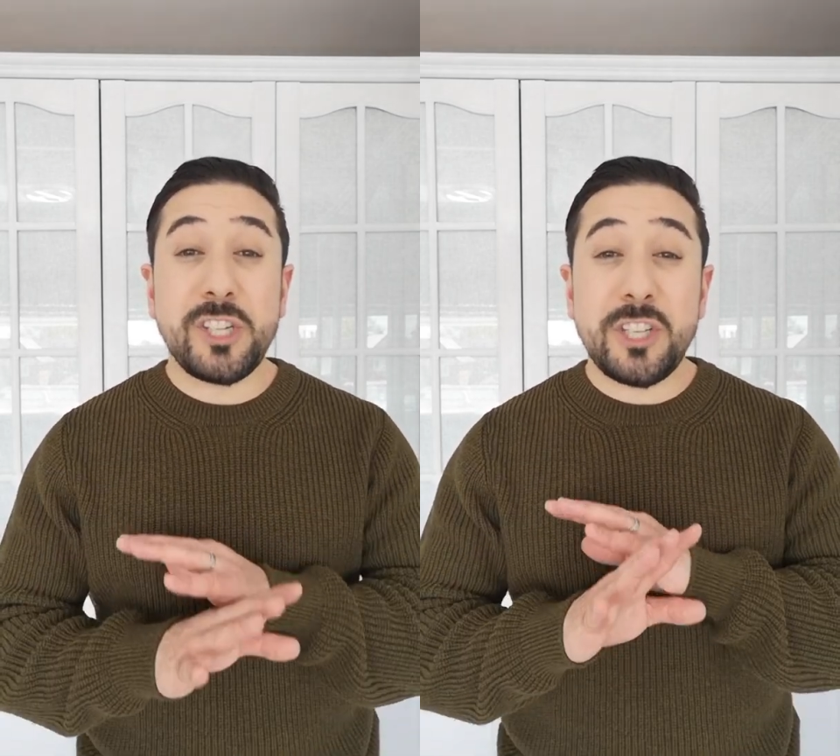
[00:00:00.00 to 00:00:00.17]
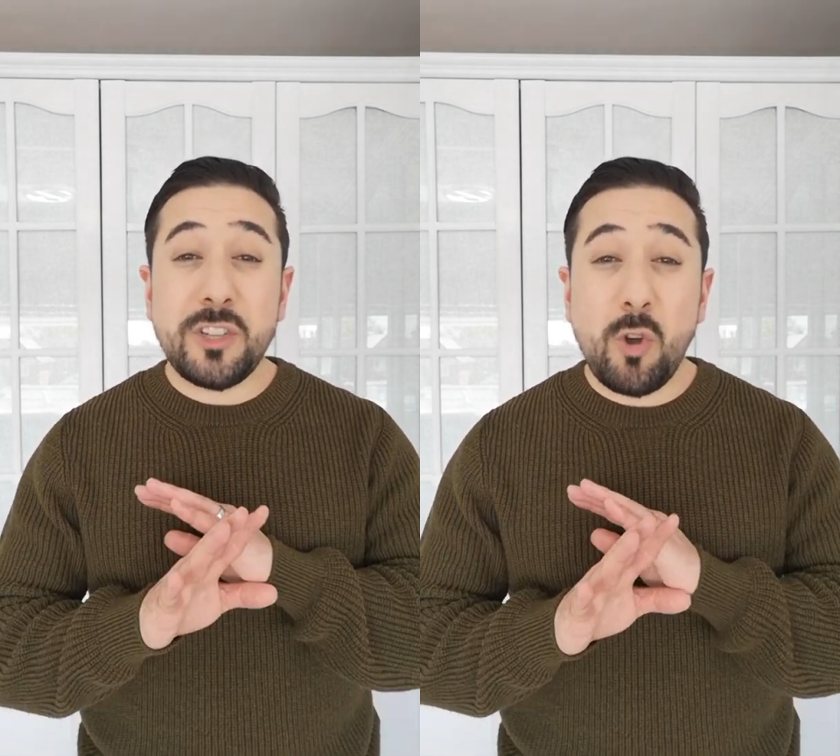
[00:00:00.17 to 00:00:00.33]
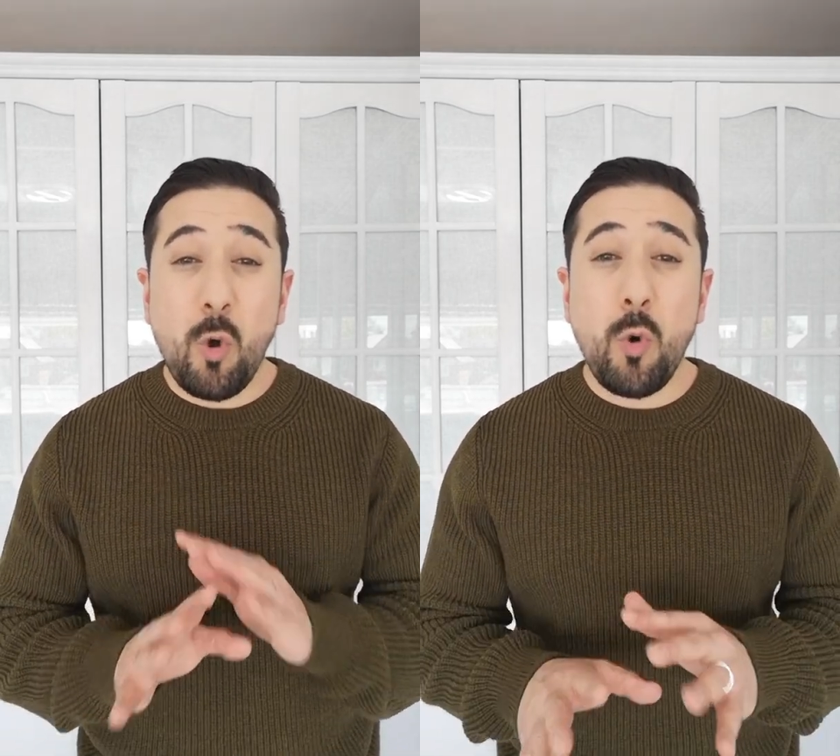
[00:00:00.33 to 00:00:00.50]

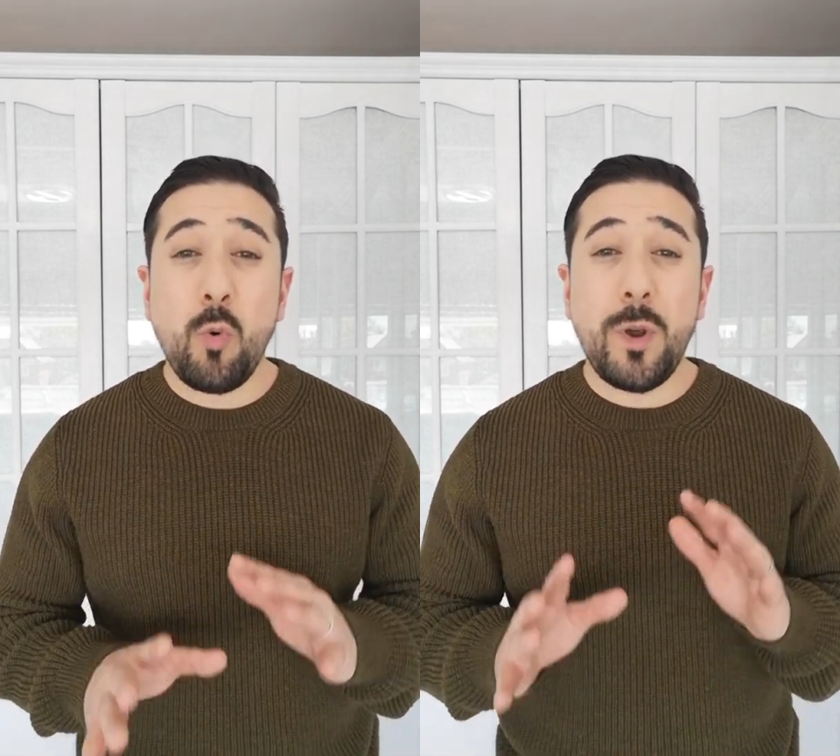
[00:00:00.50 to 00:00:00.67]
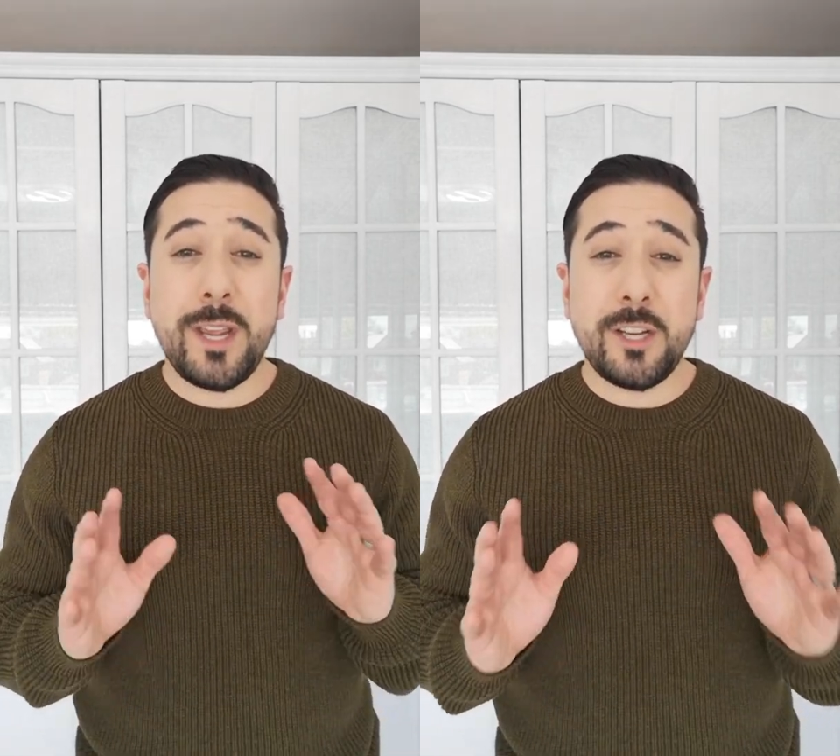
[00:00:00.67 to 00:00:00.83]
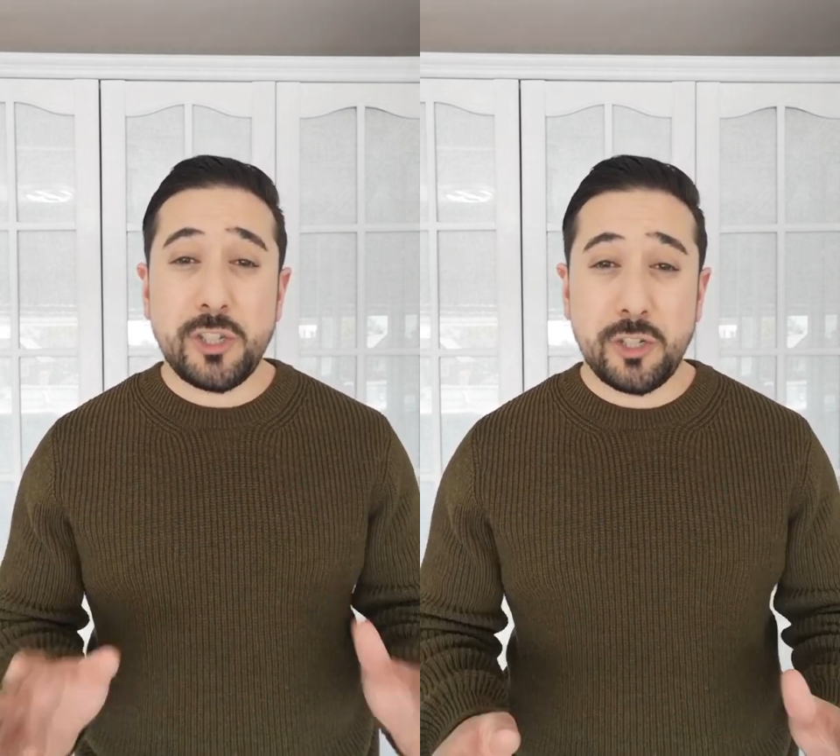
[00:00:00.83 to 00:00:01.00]
is all
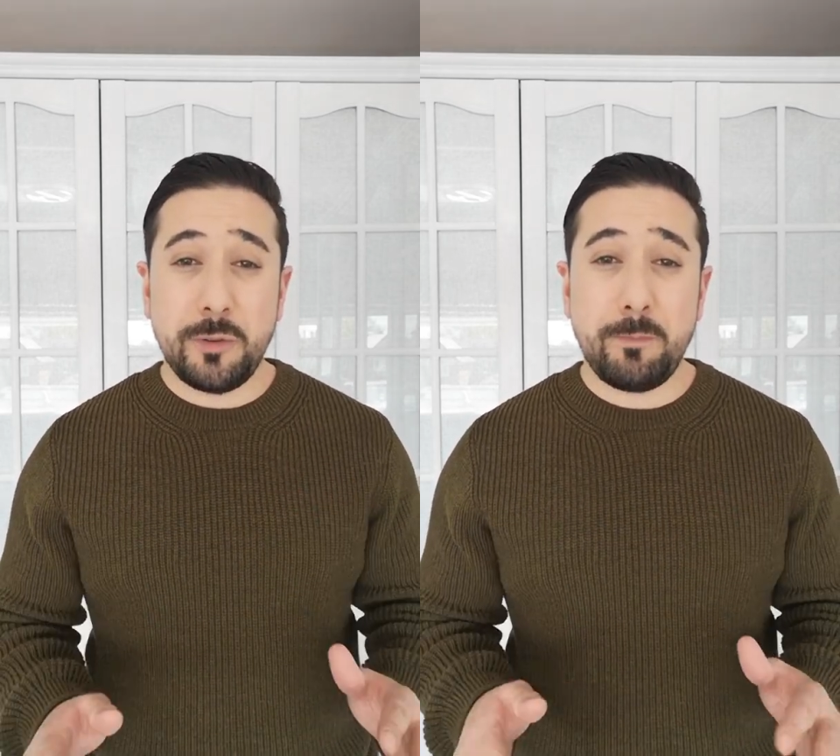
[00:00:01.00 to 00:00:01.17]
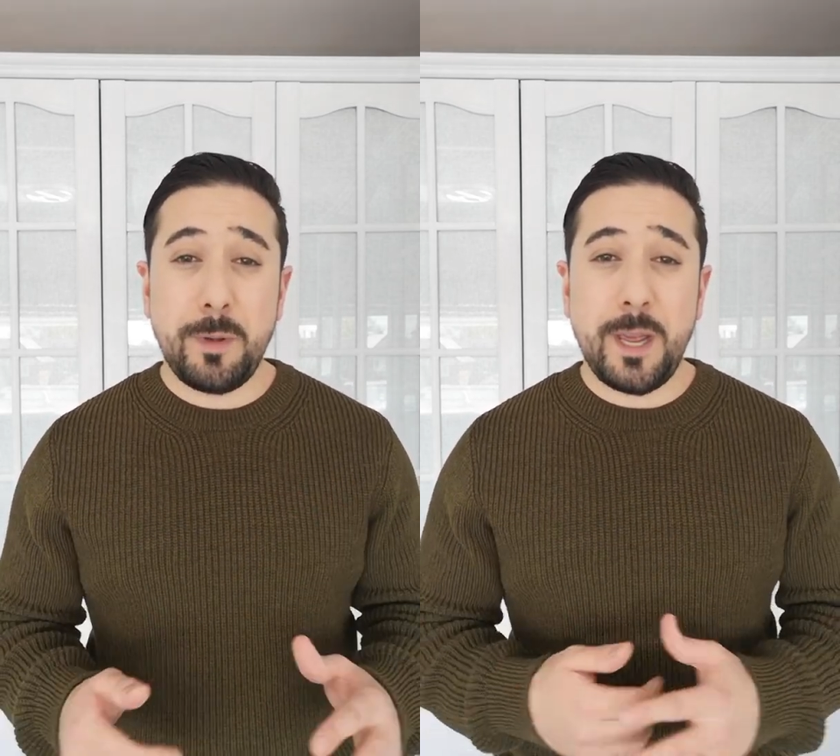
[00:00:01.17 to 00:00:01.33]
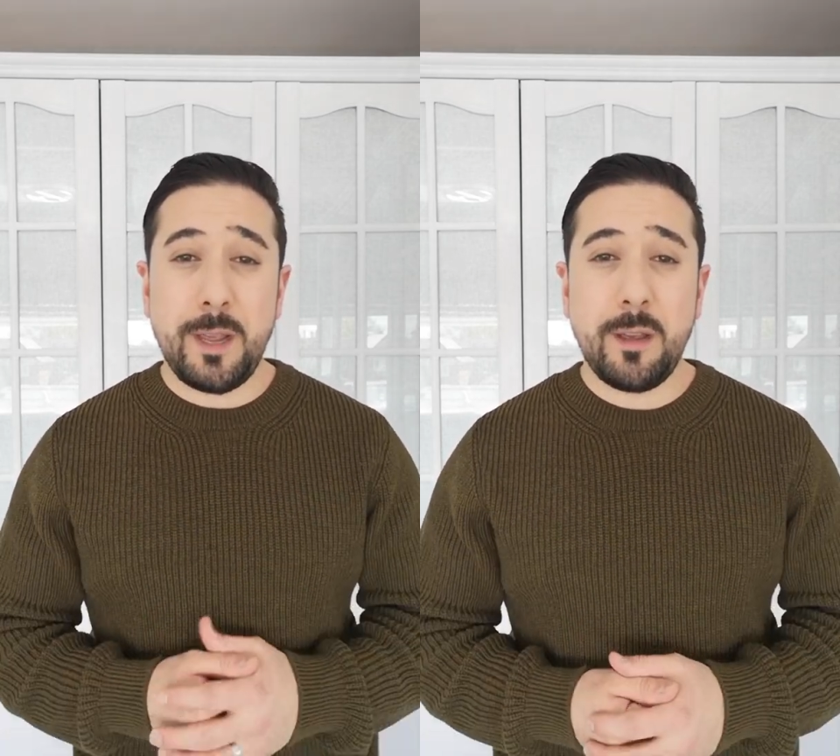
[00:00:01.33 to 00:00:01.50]
it should
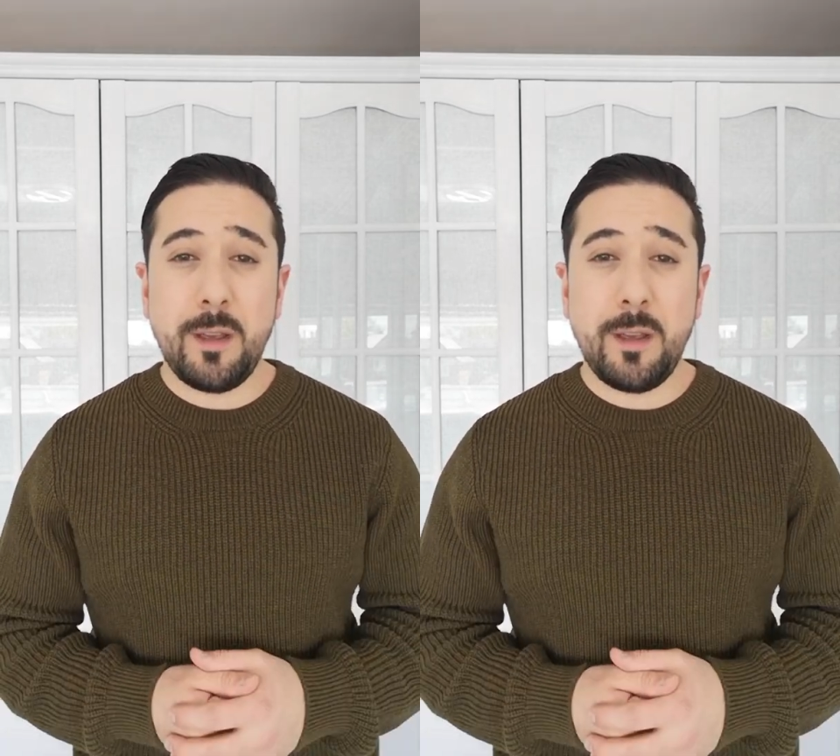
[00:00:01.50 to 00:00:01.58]
be.